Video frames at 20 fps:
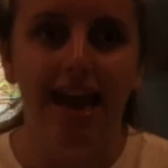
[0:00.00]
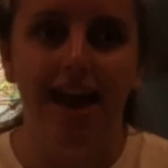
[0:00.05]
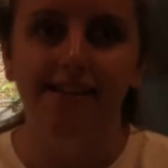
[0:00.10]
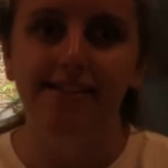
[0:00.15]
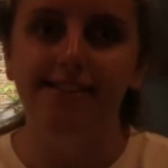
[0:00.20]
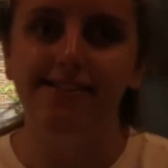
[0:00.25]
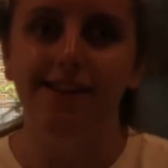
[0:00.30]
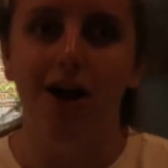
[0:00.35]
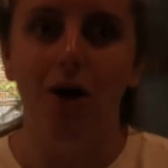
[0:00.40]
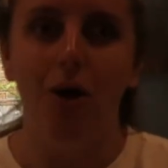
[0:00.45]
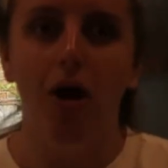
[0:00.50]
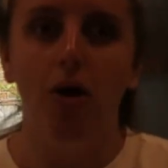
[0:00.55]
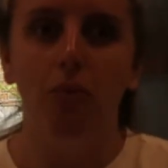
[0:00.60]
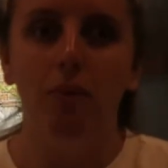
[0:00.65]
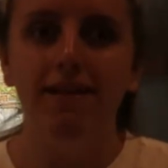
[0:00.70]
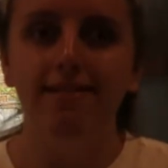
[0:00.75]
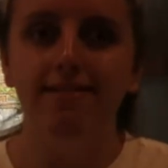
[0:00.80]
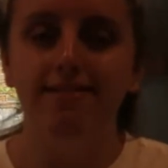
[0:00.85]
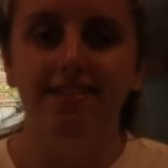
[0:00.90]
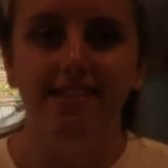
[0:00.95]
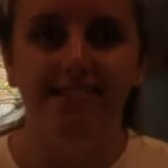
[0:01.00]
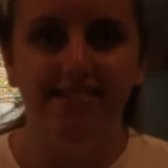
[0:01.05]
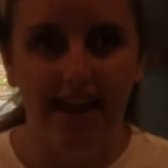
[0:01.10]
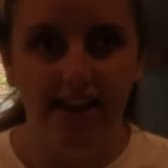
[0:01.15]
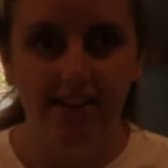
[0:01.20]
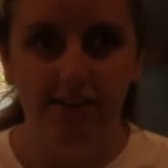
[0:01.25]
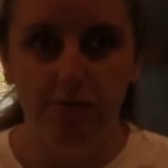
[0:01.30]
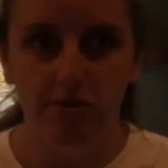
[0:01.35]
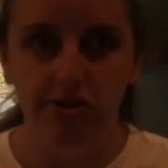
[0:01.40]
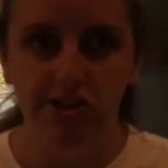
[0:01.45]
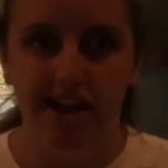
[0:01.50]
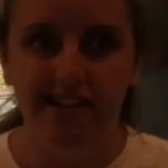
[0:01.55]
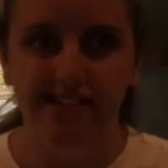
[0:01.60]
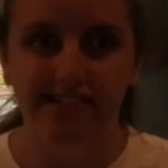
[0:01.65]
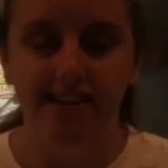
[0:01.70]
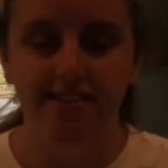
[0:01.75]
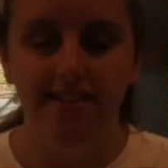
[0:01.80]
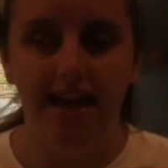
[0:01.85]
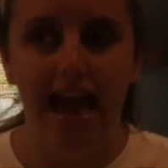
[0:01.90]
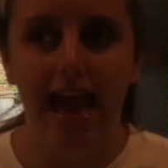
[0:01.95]
yes, so I went to Sainsbury's
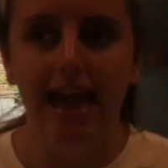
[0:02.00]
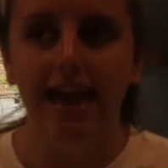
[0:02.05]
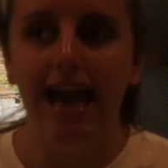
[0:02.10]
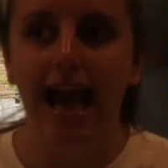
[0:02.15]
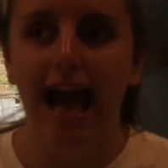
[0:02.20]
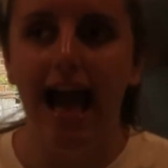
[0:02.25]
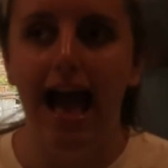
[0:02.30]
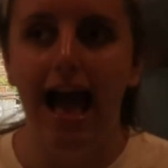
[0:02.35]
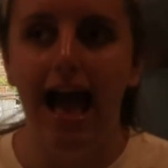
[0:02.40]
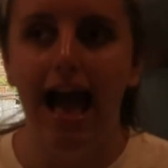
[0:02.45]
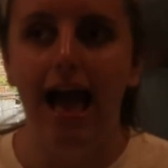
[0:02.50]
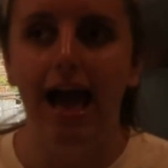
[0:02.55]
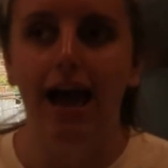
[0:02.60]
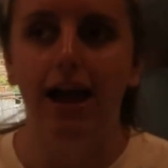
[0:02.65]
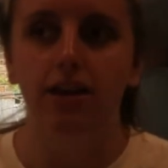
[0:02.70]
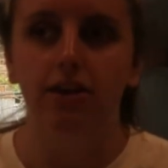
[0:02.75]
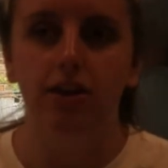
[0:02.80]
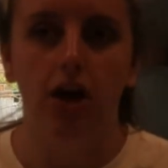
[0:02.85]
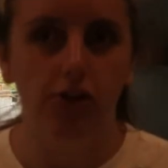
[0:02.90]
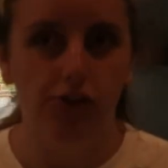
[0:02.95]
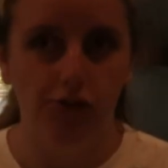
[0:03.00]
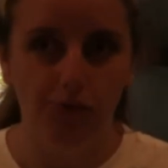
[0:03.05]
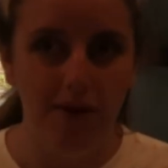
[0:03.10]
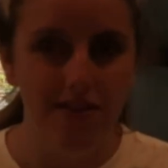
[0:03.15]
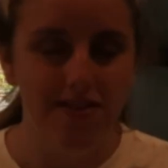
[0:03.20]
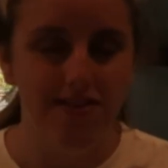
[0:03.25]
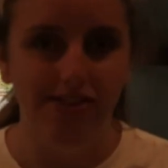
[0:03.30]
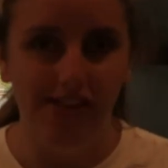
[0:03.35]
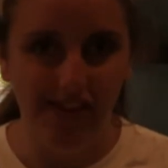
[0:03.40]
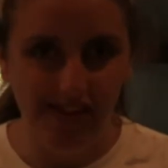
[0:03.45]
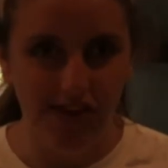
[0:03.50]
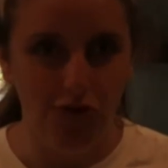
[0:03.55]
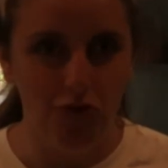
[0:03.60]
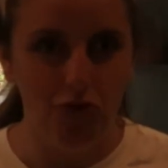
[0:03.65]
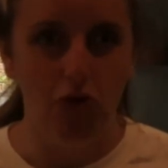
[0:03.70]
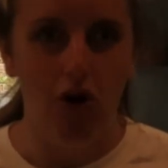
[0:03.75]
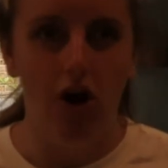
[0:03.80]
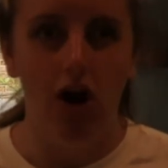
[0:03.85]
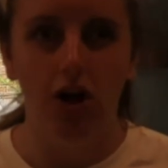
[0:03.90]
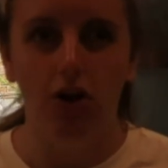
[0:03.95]
yesterday and I just went to the
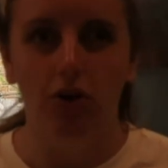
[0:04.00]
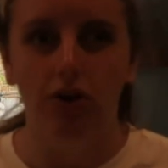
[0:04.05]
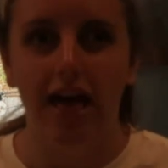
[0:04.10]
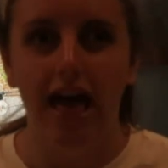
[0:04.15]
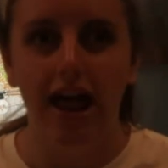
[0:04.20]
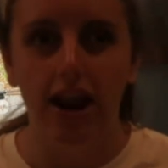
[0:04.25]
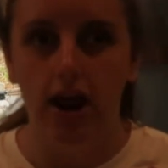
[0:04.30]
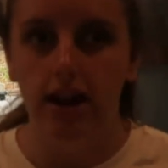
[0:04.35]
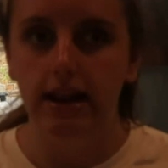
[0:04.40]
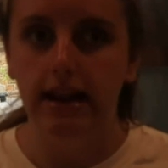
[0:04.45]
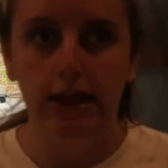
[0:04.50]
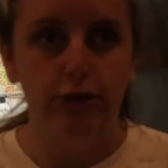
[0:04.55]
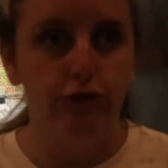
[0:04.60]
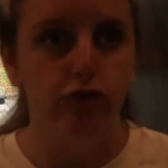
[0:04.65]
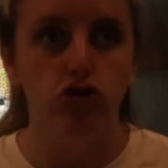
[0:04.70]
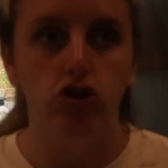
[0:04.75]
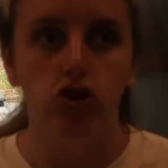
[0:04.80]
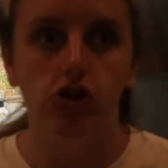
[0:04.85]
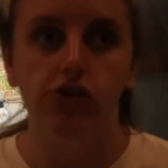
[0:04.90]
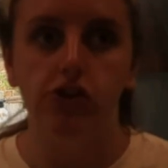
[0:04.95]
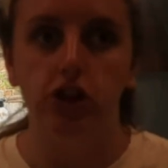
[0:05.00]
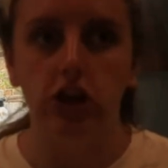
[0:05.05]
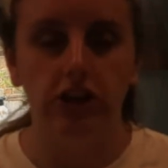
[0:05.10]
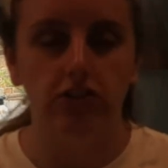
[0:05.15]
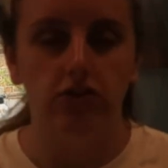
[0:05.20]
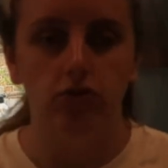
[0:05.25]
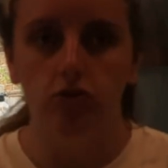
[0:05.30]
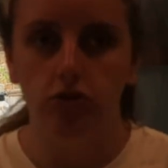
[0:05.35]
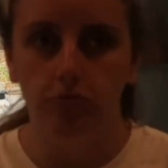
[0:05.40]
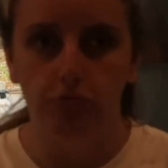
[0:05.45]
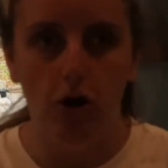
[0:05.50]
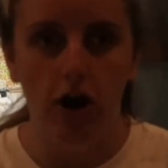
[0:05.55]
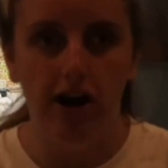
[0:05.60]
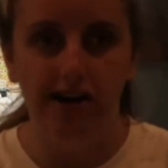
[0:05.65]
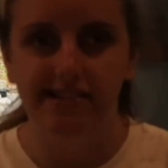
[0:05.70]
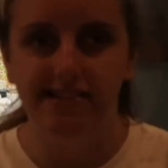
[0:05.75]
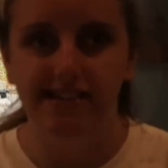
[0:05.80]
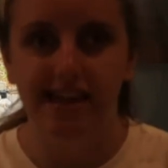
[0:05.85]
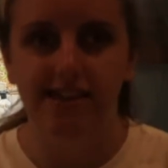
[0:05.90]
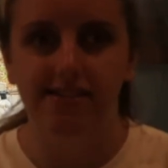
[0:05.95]
cereal aisle and I literally just looked at all the
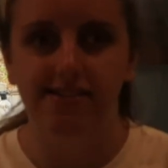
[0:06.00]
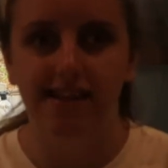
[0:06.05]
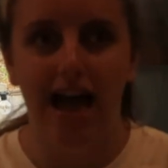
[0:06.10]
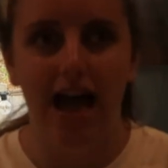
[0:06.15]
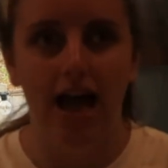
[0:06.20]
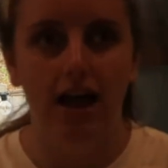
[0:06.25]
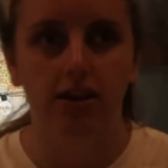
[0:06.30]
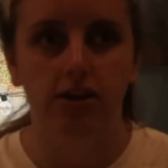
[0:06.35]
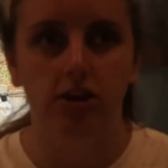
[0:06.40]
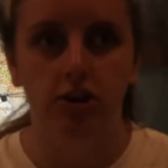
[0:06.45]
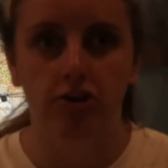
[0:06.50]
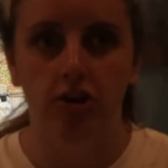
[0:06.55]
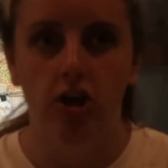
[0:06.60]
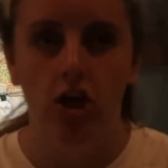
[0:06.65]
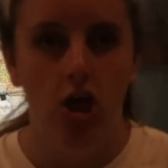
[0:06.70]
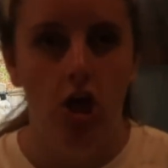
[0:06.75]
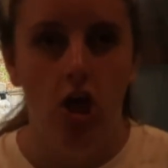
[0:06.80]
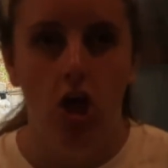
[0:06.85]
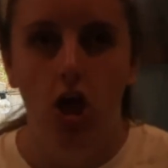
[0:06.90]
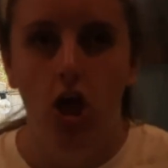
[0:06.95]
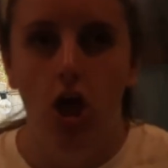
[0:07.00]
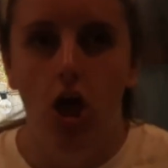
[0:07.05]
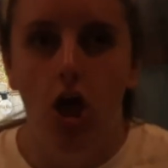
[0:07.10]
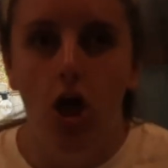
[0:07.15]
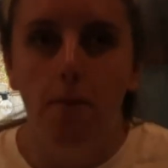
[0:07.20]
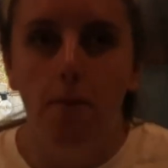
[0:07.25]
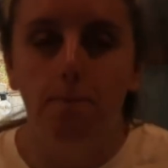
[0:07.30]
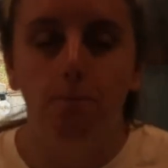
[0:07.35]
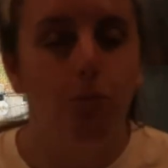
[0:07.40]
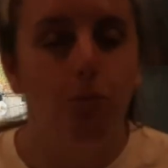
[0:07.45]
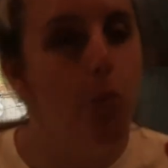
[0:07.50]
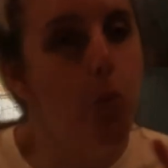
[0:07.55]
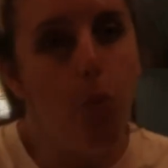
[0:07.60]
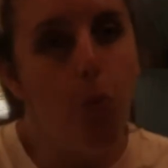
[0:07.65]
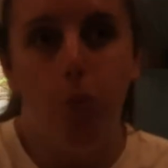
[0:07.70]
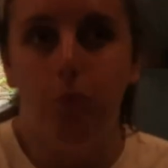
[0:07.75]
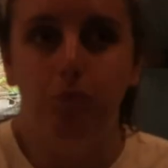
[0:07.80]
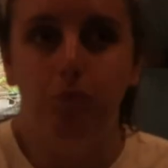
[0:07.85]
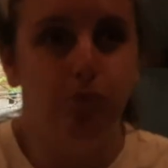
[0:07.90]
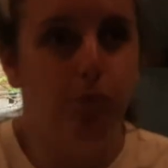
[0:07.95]
prices, and
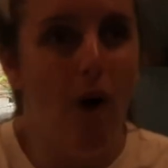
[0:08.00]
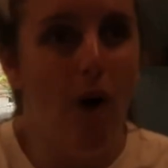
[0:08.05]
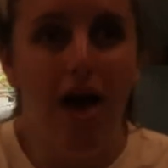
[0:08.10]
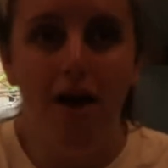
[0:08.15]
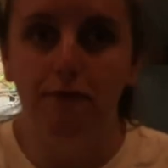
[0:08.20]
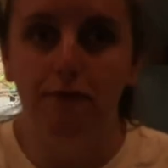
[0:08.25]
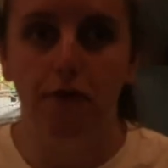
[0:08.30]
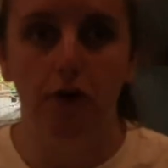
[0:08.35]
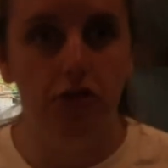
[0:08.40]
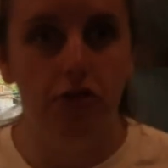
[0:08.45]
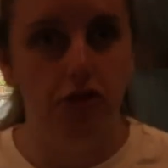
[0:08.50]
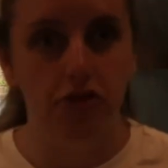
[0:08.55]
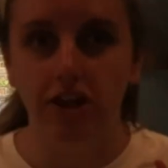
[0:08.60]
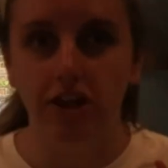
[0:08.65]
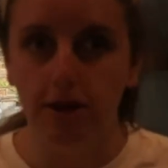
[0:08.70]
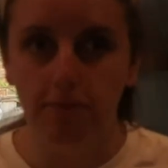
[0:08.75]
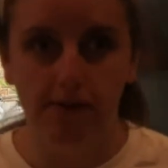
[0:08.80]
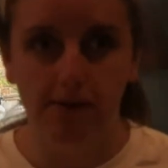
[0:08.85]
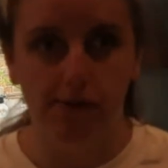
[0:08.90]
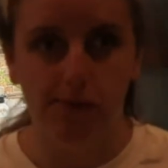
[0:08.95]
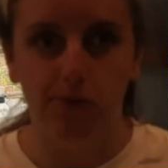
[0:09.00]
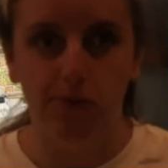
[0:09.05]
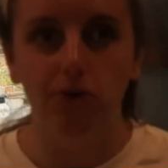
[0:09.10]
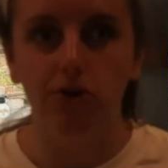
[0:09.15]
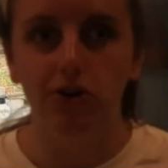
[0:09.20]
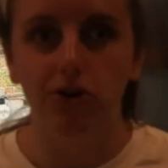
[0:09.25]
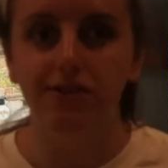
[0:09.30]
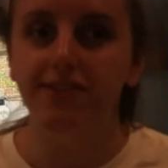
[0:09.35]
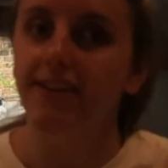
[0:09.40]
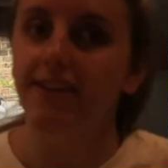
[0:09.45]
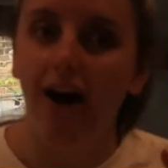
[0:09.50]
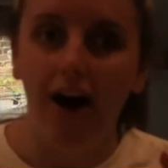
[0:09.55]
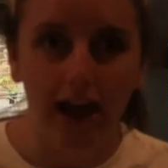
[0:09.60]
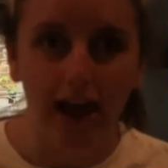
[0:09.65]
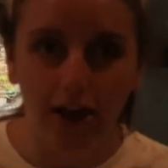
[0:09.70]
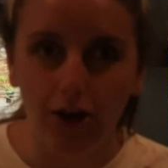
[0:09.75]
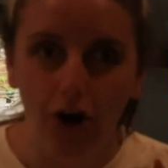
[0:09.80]
whatever the cheapest was I